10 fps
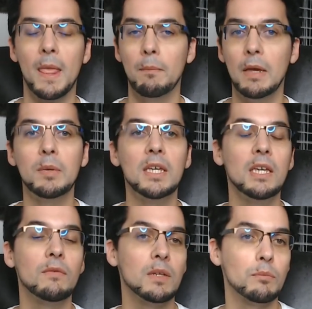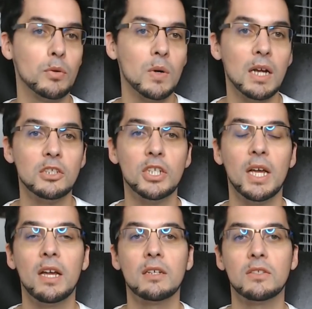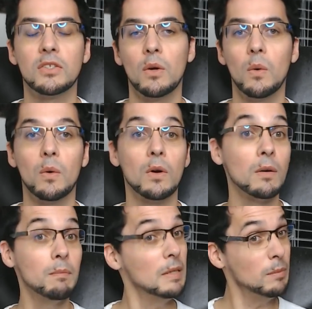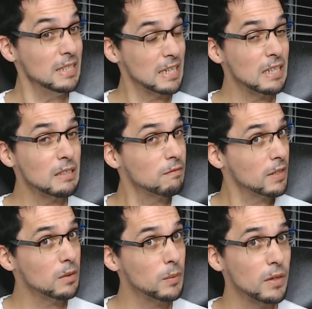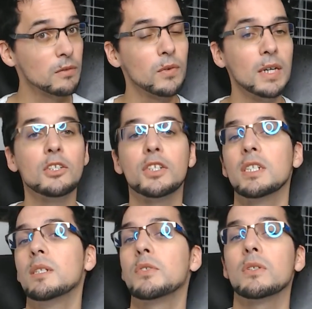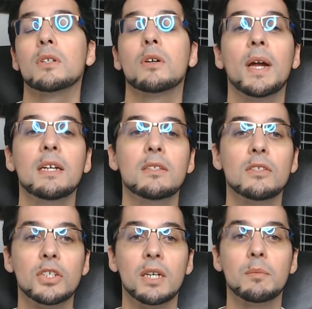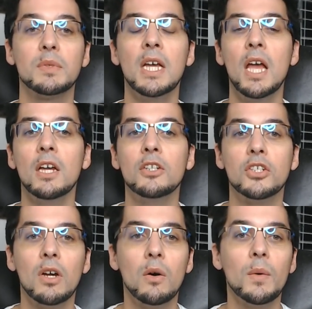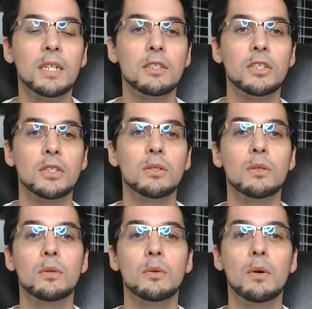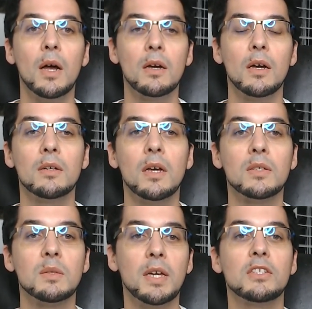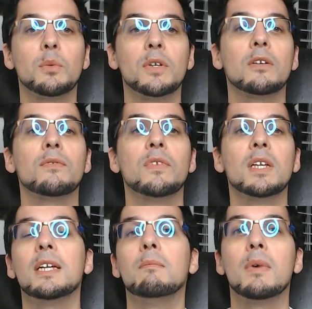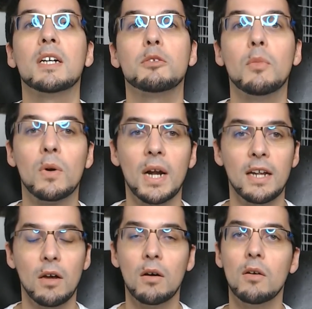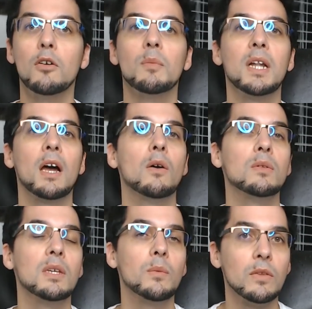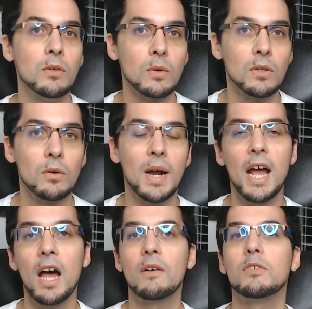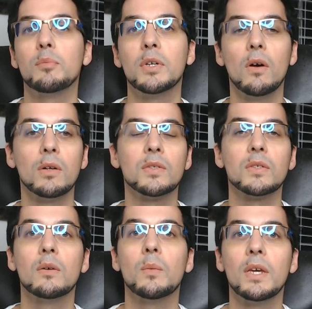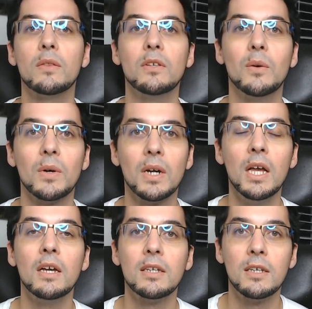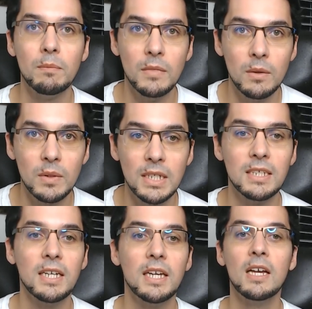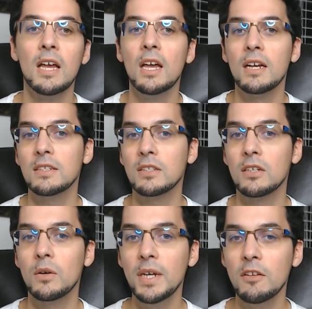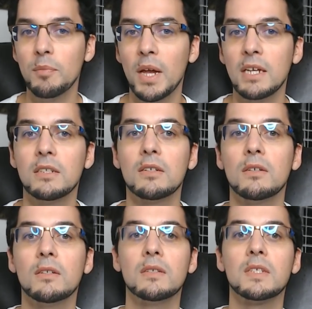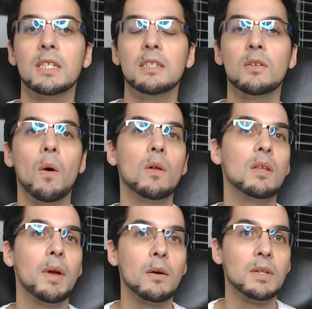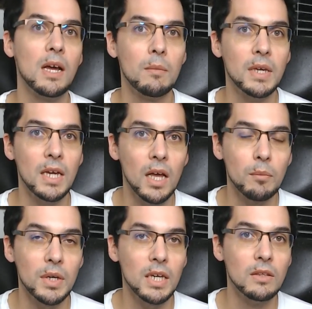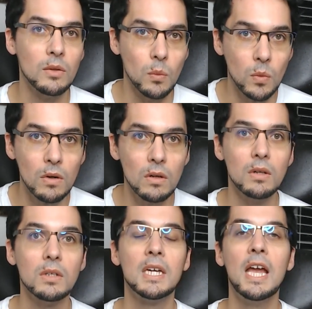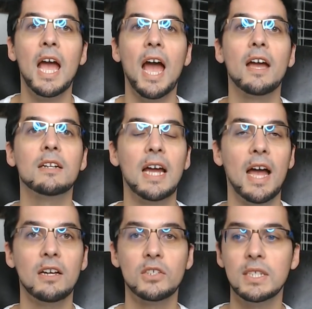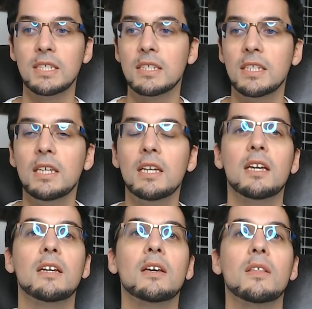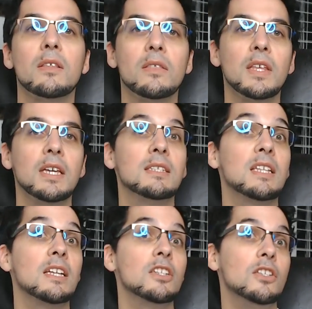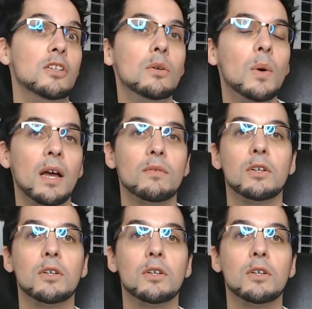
maybe even projects, or maybe, fair weather friendships or acquaintanceships, to go into a space where you're feeling much more at home, not only with your craft, but also with your community. Because the Queen of Pentacles is all about coming up in the world and actually seeing the things that you have